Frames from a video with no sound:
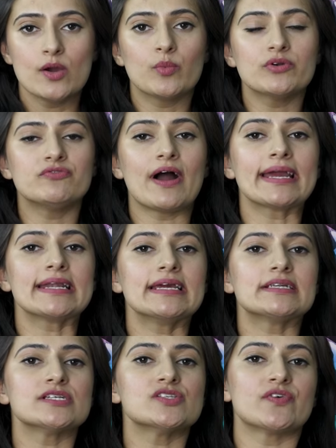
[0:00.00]
would
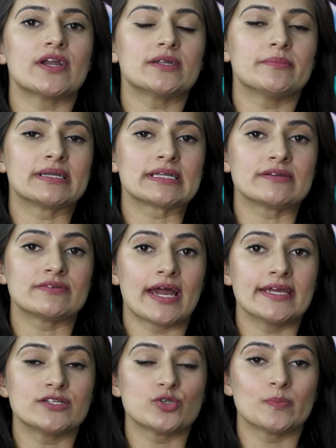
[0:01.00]
violate his fundamental
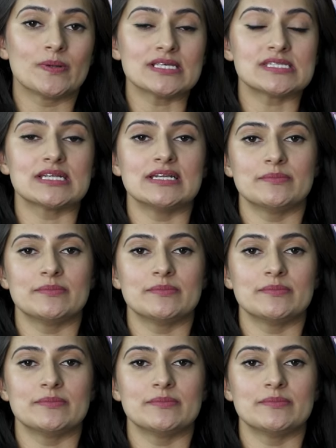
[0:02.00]
right to personal